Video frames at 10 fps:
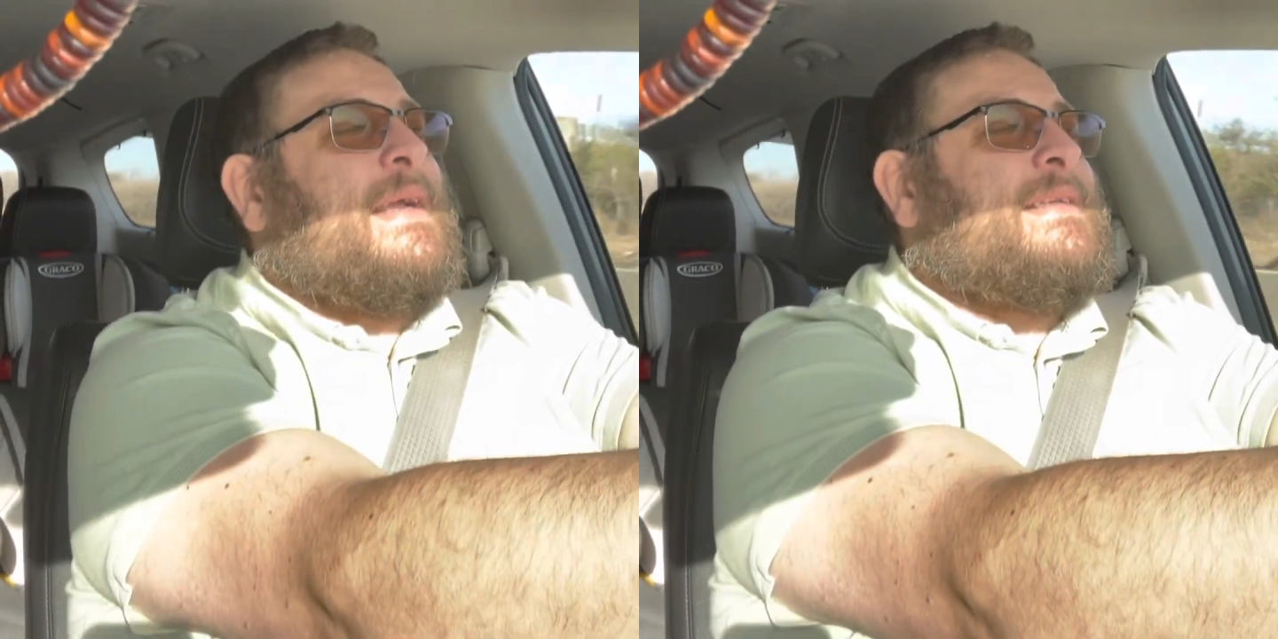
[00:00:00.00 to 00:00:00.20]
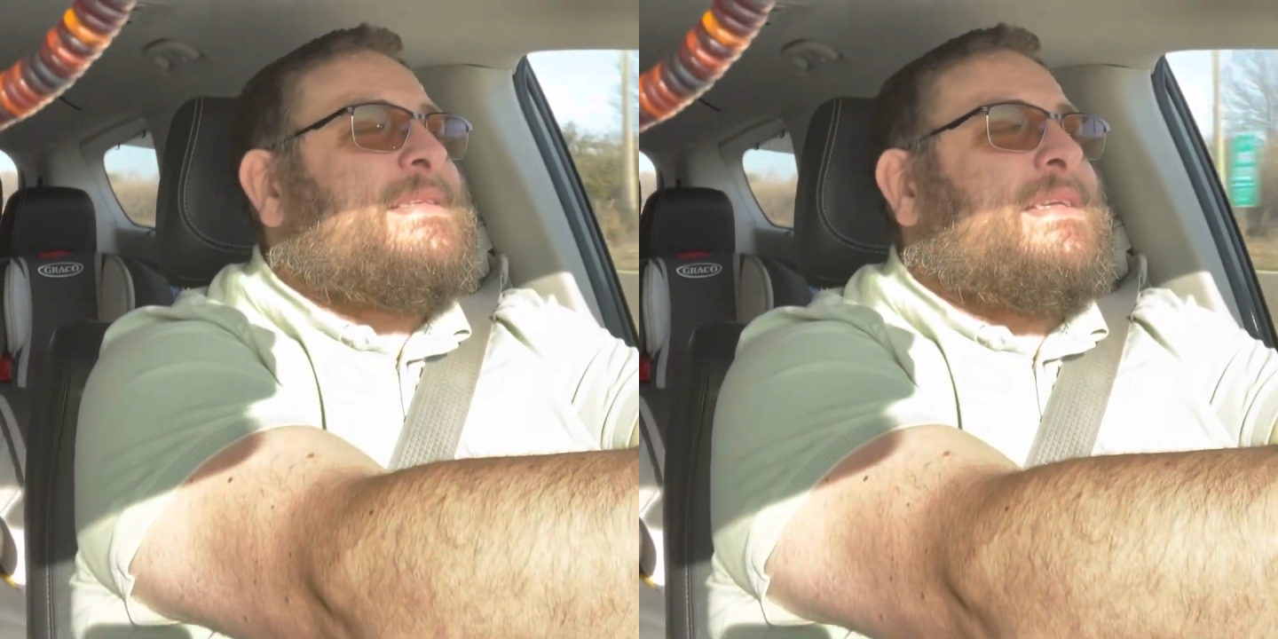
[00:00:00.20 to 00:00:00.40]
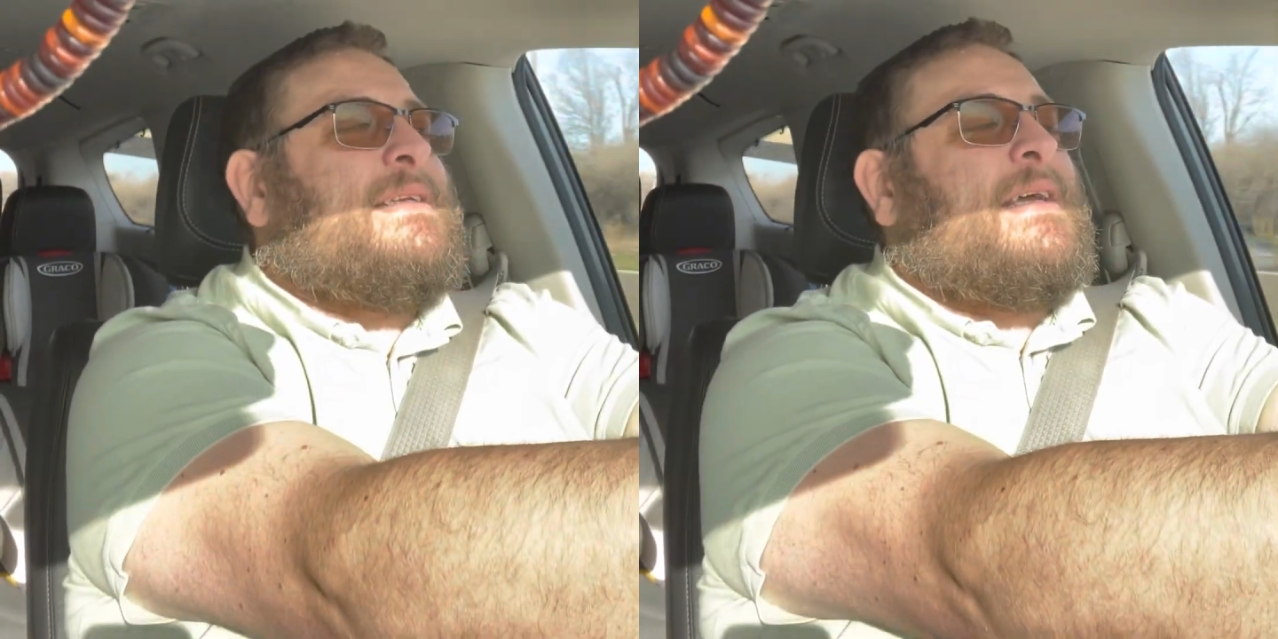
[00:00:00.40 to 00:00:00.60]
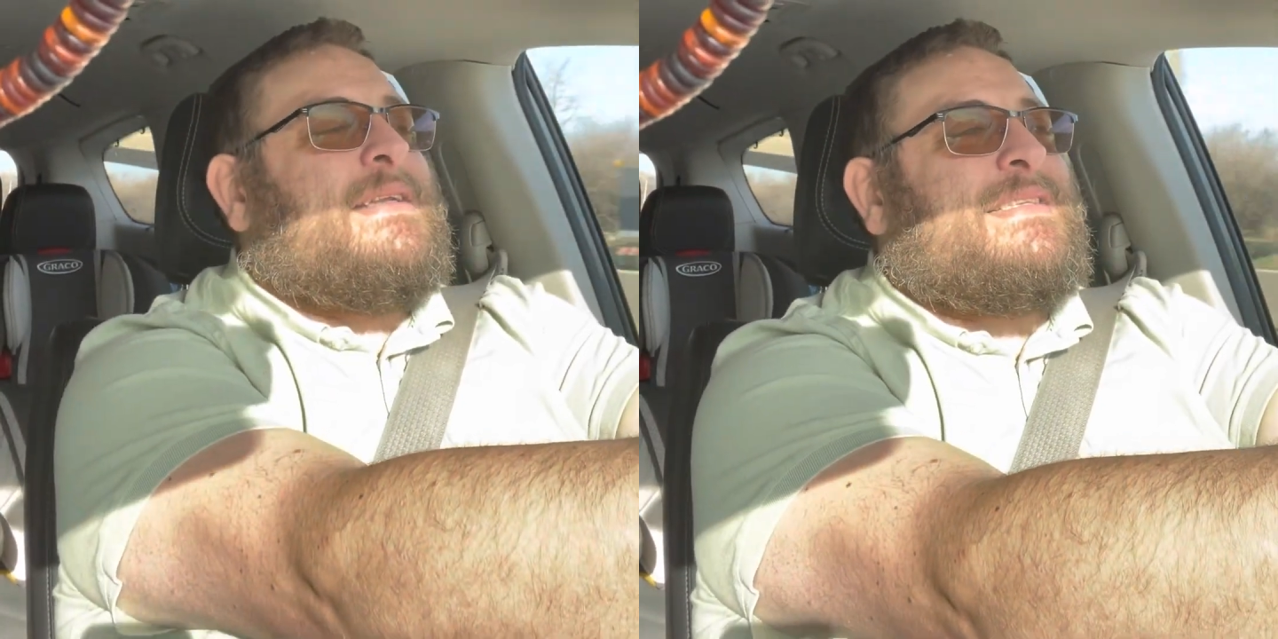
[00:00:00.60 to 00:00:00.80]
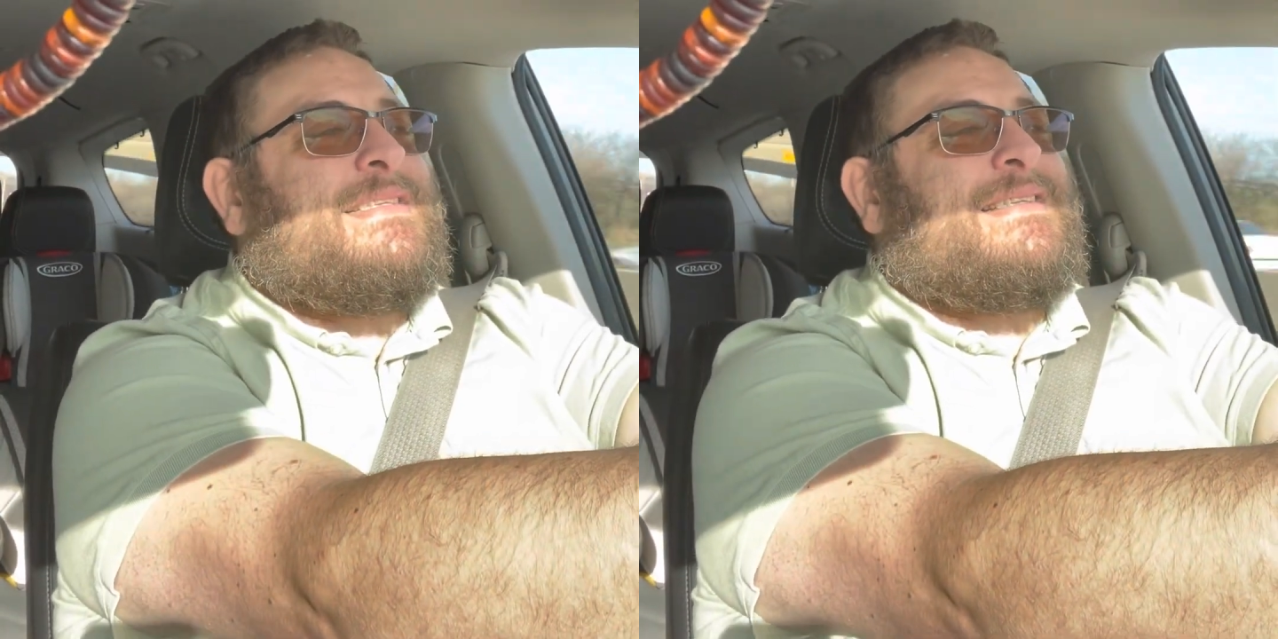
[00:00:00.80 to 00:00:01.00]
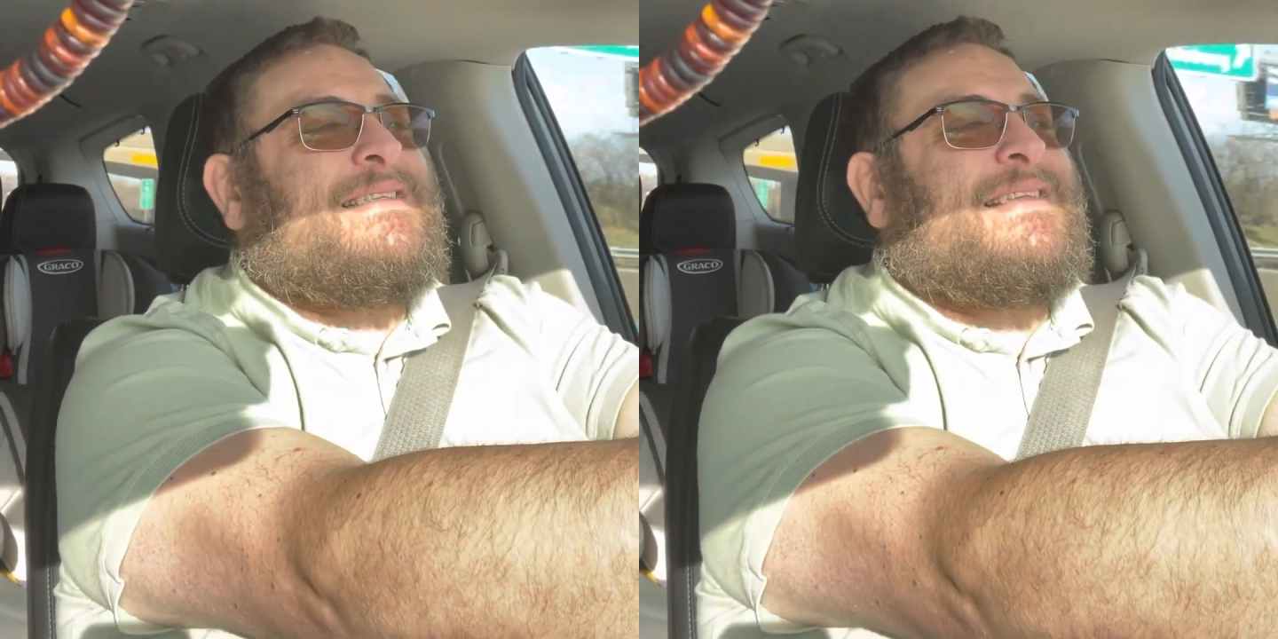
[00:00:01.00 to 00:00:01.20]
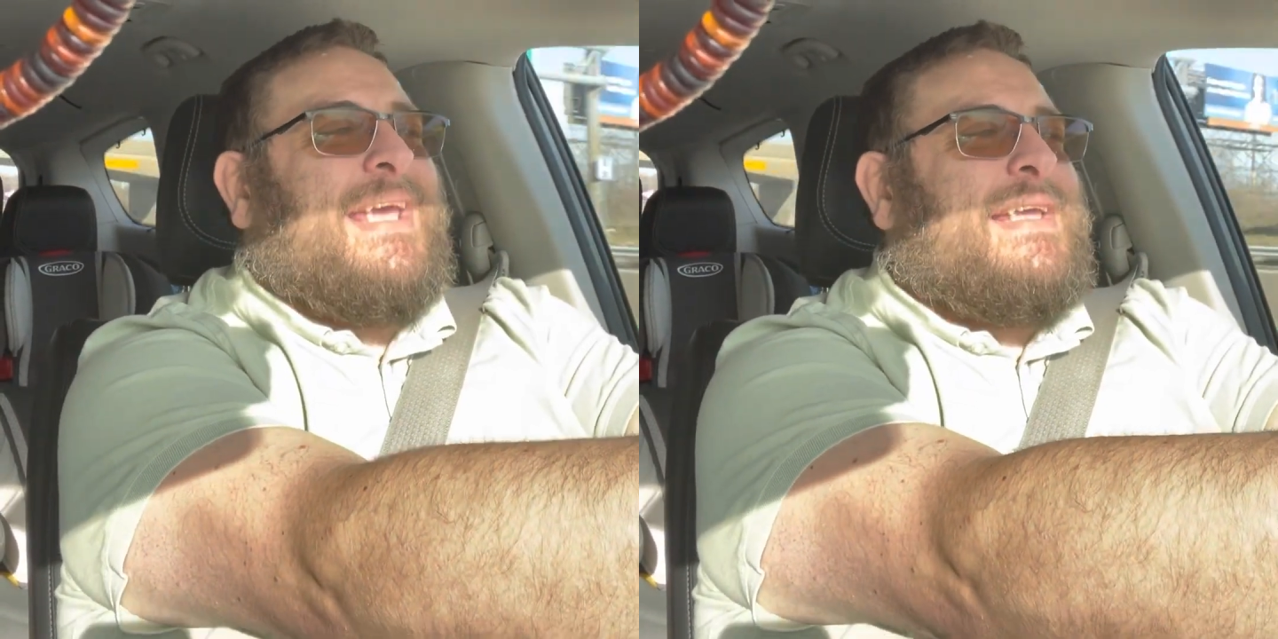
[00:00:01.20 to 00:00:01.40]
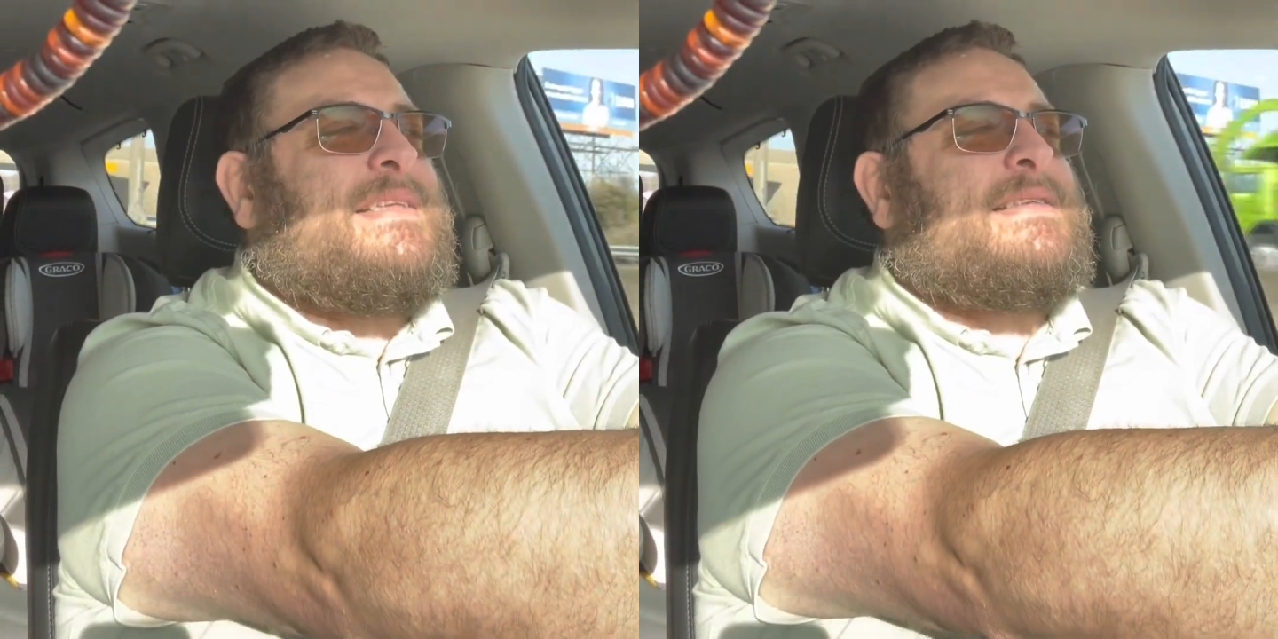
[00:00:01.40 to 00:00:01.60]

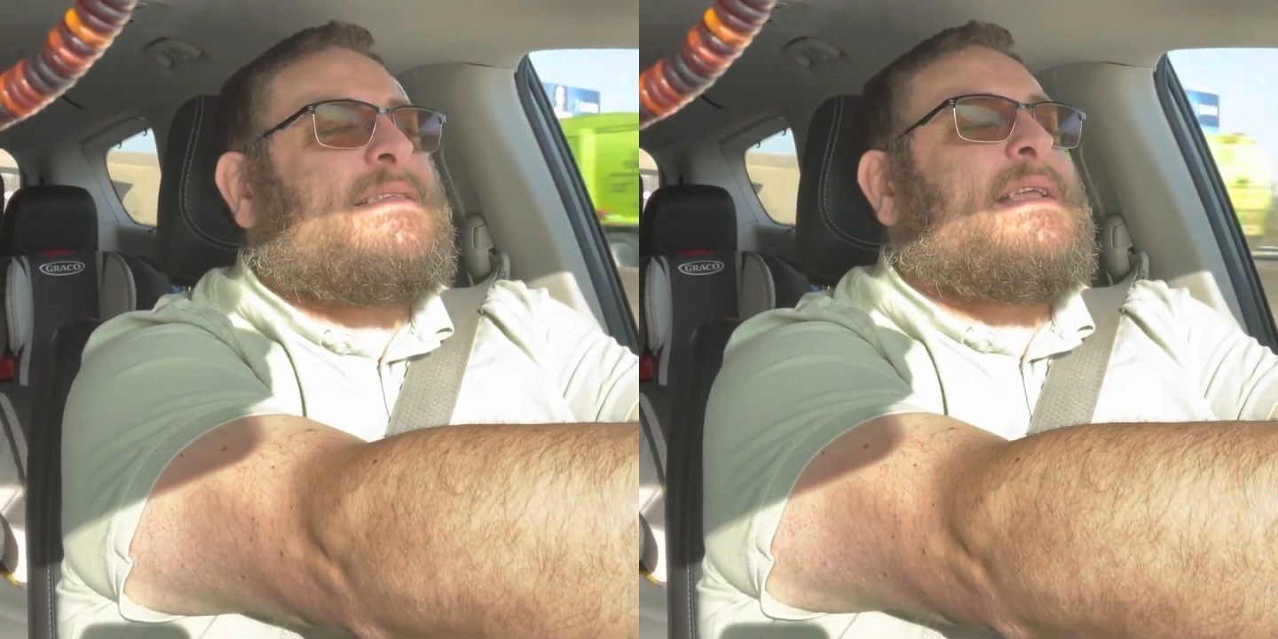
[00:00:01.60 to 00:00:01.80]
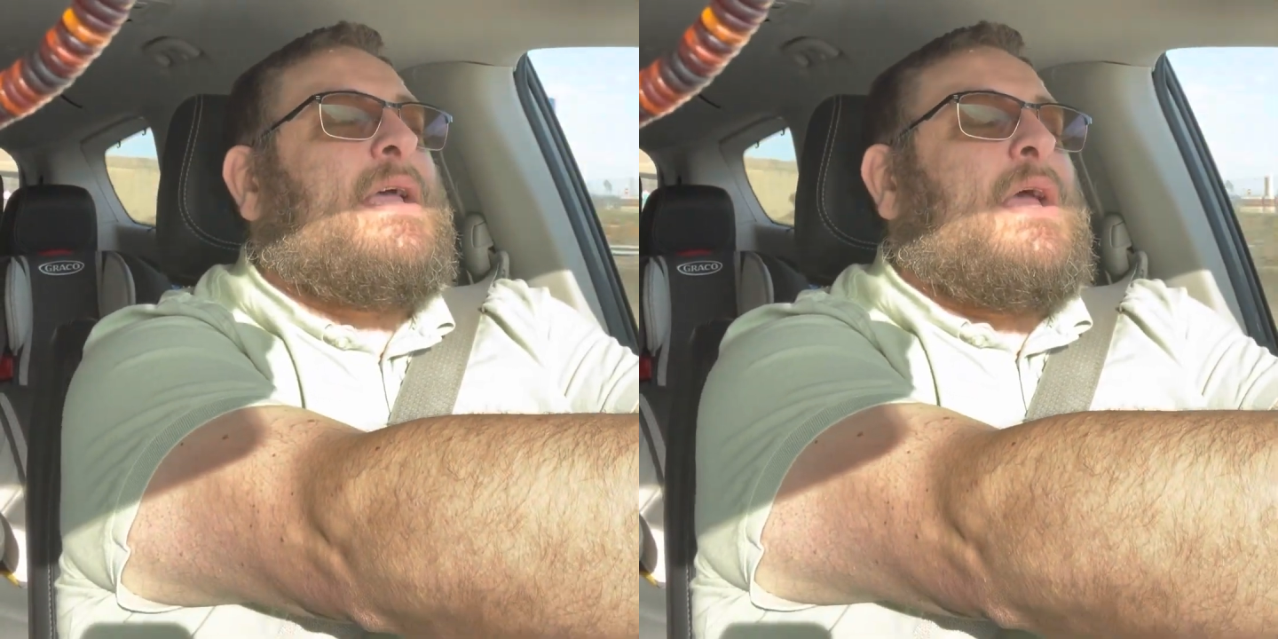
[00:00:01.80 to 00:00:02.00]
1996,